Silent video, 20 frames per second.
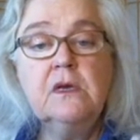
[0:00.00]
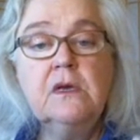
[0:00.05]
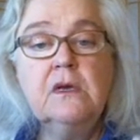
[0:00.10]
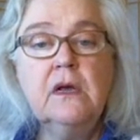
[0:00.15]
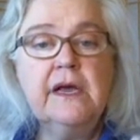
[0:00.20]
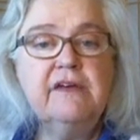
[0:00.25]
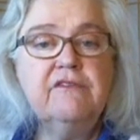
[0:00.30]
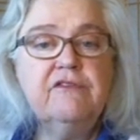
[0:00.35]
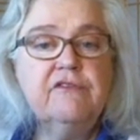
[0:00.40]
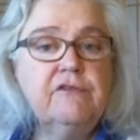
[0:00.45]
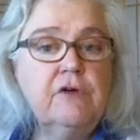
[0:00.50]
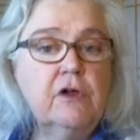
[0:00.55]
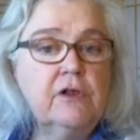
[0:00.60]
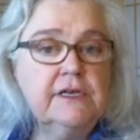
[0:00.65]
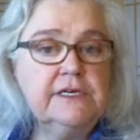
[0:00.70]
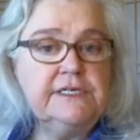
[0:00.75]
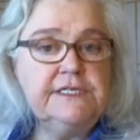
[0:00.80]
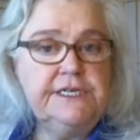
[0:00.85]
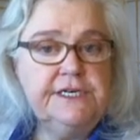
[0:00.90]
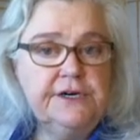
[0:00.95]
If a
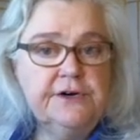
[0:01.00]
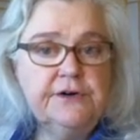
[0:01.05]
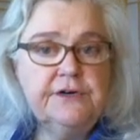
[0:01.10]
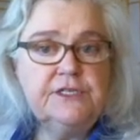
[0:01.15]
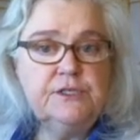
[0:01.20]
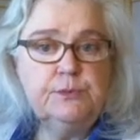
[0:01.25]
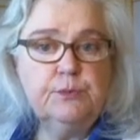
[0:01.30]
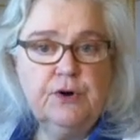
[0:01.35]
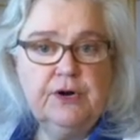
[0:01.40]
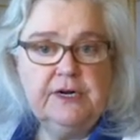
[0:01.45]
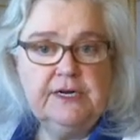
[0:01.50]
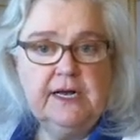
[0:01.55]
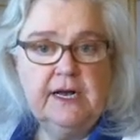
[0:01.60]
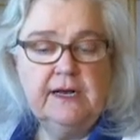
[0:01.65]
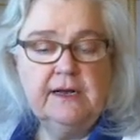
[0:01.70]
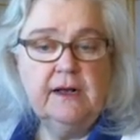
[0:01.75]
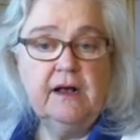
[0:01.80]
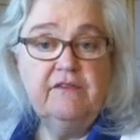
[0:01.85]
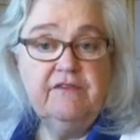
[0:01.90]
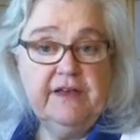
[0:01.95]
volunteer is
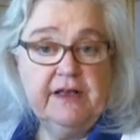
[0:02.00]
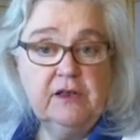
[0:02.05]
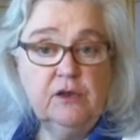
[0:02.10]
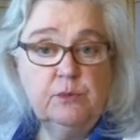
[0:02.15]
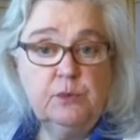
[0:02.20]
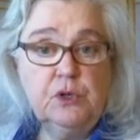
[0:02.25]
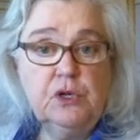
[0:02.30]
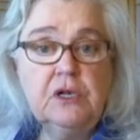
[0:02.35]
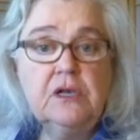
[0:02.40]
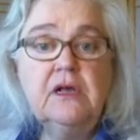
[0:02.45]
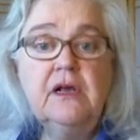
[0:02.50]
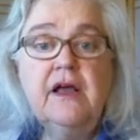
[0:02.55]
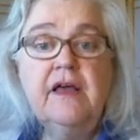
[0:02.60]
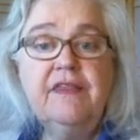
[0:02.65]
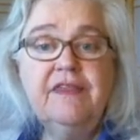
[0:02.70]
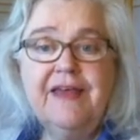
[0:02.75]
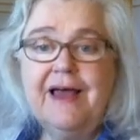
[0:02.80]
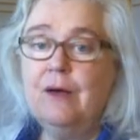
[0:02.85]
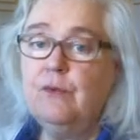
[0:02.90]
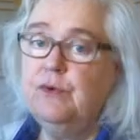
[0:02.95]
available,
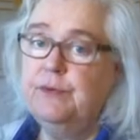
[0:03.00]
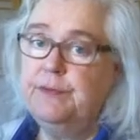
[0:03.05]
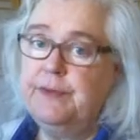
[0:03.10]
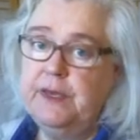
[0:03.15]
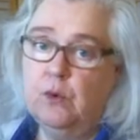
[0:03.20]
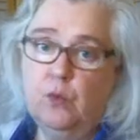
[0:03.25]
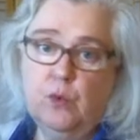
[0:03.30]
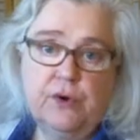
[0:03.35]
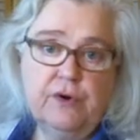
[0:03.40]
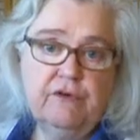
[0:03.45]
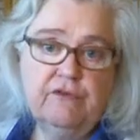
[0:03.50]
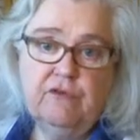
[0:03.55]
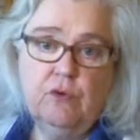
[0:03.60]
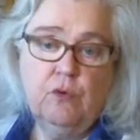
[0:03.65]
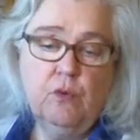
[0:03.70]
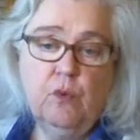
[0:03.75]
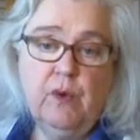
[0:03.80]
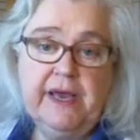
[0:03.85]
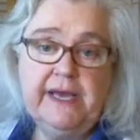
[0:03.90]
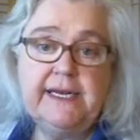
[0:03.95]
that would be a wonderful
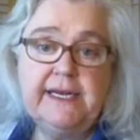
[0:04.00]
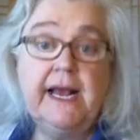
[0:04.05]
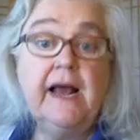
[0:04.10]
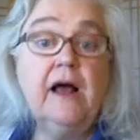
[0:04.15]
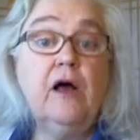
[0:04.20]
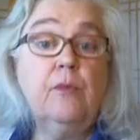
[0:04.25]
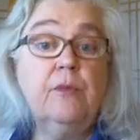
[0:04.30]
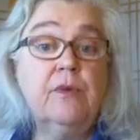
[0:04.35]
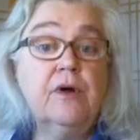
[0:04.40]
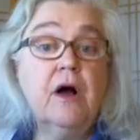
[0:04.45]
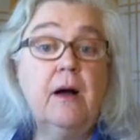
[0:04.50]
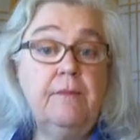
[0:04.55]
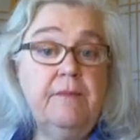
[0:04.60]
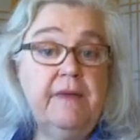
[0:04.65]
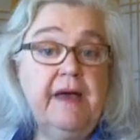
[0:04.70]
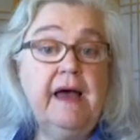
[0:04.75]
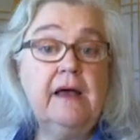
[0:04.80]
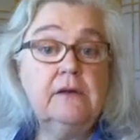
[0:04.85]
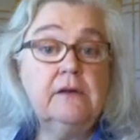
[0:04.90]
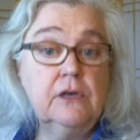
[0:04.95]
way to help
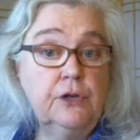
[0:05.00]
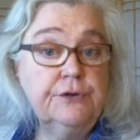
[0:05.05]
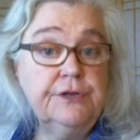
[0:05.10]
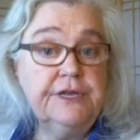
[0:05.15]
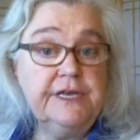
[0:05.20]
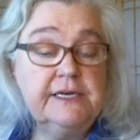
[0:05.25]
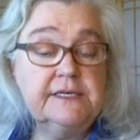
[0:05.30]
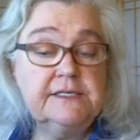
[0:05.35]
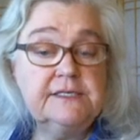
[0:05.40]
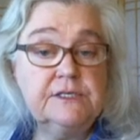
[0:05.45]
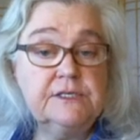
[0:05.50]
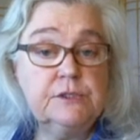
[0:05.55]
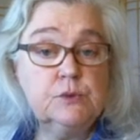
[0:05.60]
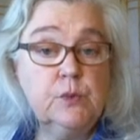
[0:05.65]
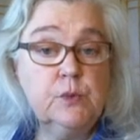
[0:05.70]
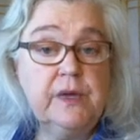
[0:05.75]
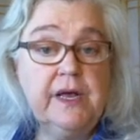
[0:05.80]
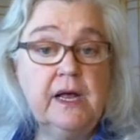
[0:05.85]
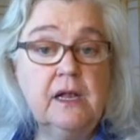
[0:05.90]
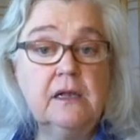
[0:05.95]
combat loneliness as
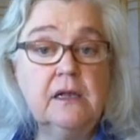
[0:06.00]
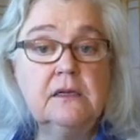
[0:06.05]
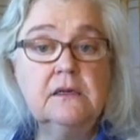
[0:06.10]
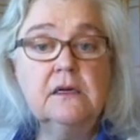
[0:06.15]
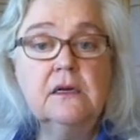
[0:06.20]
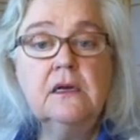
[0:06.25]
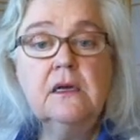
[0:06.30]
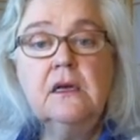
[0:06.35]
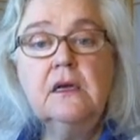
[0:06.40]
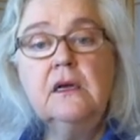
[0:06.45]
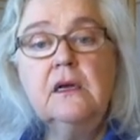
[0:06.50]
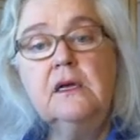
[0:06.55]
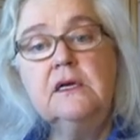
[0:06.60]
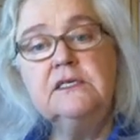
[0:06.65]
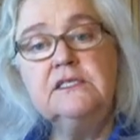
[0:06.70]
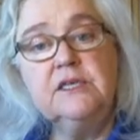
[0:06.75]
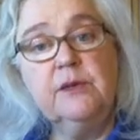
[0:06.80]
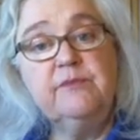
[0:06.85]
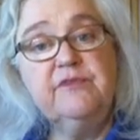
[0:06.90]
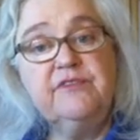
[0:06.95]
well.
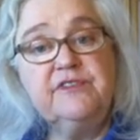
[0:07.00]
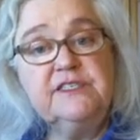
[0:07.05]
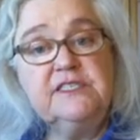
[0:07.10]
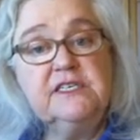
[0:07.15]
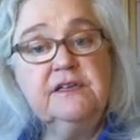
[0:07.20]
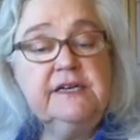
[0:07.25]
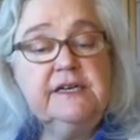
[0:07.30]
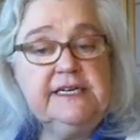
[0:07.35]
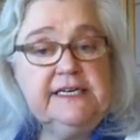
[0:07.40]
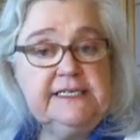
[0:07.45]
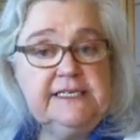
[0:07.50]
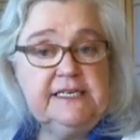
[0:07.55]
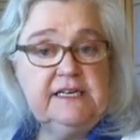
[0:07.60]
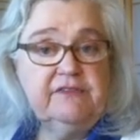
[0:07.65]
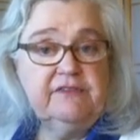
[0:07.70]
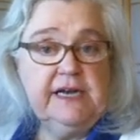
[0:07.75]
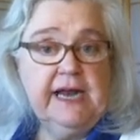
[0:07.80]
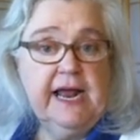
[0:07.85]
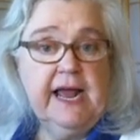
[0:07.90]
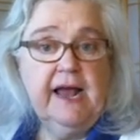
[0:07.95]
Some facilities
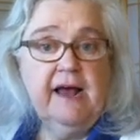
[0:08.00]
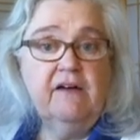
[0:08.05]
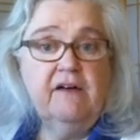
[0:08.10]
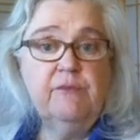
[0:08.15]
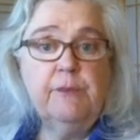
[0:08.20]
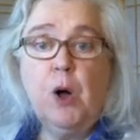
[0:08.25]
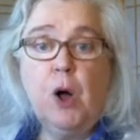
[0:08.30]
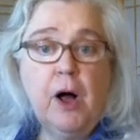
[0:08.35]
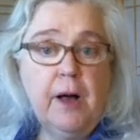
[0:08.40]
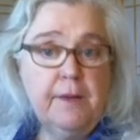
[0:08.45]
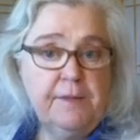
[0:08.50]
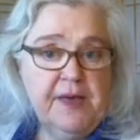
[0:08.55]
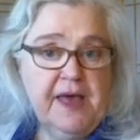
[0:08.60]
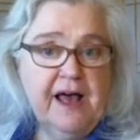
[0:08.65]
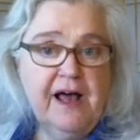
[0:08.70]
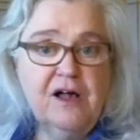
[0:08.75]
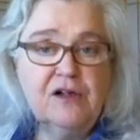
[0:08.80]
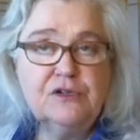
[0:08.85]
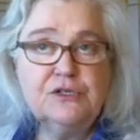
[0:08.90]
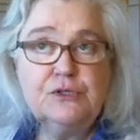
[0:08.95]
even have paw
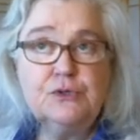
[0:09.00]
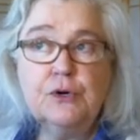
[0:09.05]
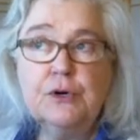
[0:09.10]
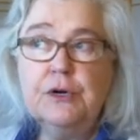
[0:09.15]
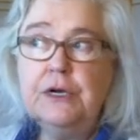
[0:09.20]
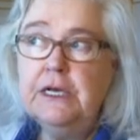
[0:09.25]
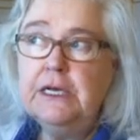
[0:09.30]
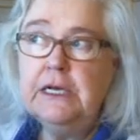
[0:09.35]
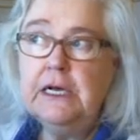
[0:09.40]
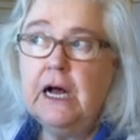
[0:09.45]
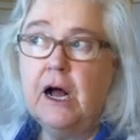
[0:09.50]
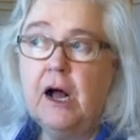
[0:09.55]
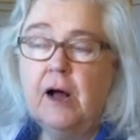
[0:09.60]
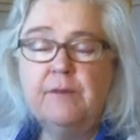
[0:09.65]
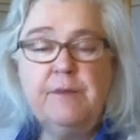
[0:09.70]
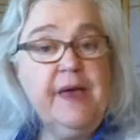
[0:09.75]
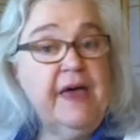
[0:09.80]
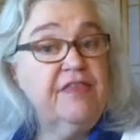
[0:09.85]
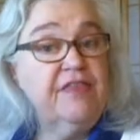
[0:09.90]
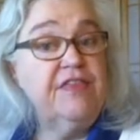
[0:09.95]
pals or
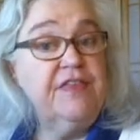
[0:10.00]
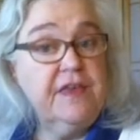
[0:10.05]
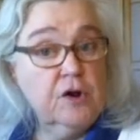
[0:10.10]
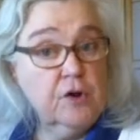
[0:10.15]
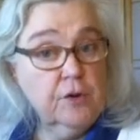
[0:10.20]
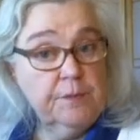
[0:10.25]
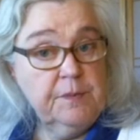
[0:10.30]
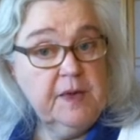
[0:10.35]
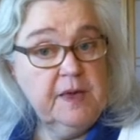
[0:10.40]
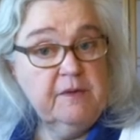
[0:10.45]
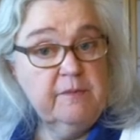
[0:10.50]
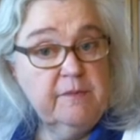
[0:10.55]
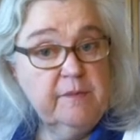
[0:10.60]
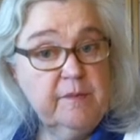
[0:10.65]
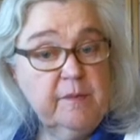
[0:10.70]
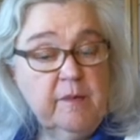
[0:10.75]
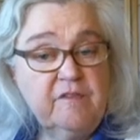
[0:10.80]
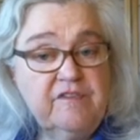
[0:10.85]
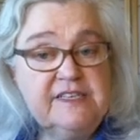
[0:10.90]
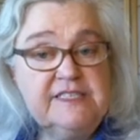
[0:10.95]
pet therapy
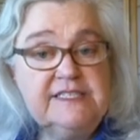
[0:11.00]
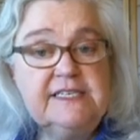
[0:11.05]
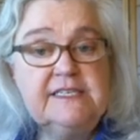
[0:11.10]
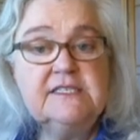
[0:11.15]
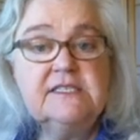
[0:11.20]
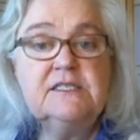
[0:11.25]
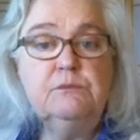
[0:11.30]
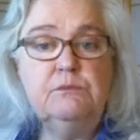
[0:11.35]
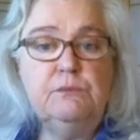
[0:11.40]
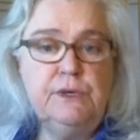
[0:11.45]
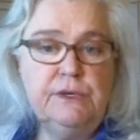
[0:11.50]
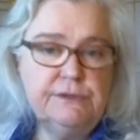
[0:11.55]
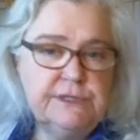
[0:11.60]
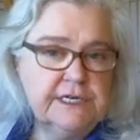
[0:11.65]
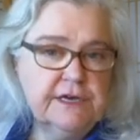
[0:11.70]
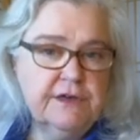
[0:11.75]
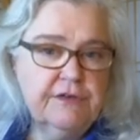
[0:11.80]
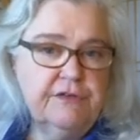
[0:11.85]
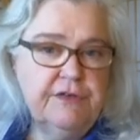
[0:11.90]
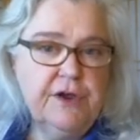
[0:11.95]
visits, music
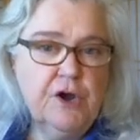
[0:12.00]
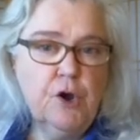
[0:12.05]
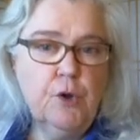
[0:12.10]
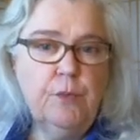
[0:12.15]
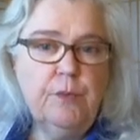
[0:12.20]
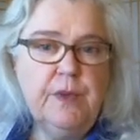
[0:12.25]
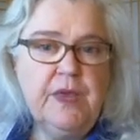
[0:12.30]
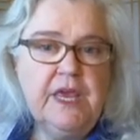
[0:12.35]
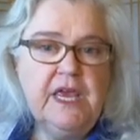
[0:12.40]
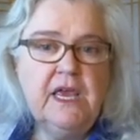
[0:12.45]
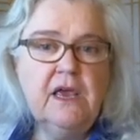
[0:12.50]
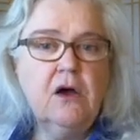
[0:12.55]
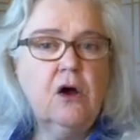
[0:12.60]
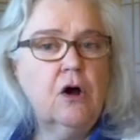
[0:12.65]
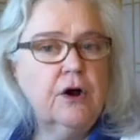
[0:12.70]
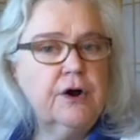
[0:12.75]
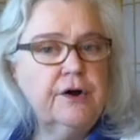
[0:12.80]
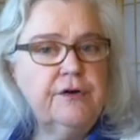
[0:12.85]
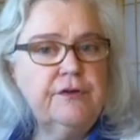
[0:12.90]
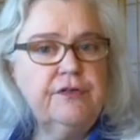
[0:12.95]
therapy,
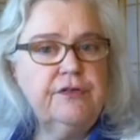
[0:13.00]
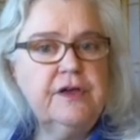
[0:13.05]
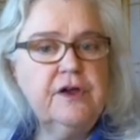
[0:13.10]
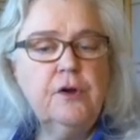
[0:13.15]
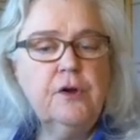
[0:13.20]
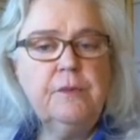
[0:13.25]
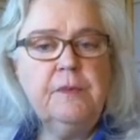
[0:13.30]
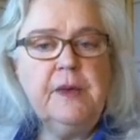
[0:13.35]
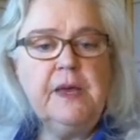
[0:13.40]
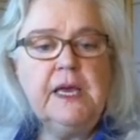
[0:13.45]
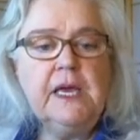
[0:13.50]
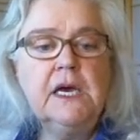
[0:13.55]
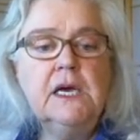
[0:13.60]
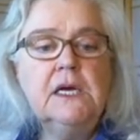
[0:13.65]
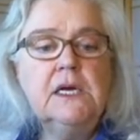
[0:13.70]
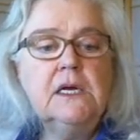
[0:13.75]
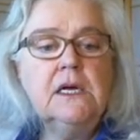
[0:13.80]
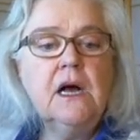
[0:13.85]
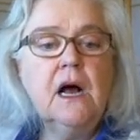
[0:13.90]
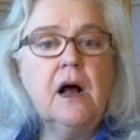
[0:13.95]
art therapy,
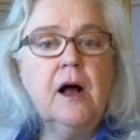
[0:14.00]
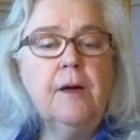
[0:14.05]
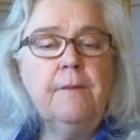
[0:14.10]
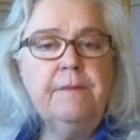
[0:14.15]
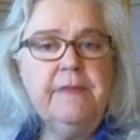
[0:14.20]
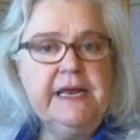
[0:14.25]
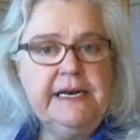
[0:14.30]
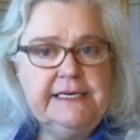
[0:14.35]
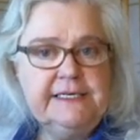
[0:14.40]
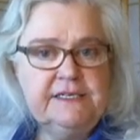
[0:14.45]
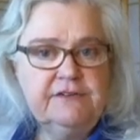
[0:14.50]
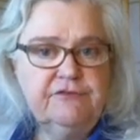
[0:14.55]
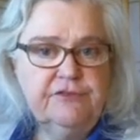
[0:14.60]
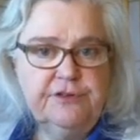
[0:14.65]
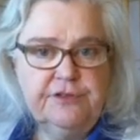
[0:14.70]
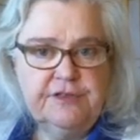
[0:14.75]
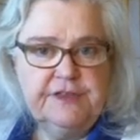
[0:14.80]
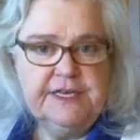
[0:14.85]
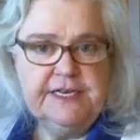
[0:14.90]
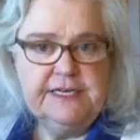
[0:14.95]
many
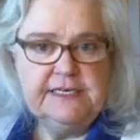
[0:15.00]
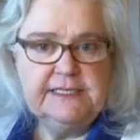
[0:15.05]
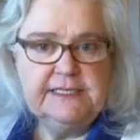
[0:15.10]
different things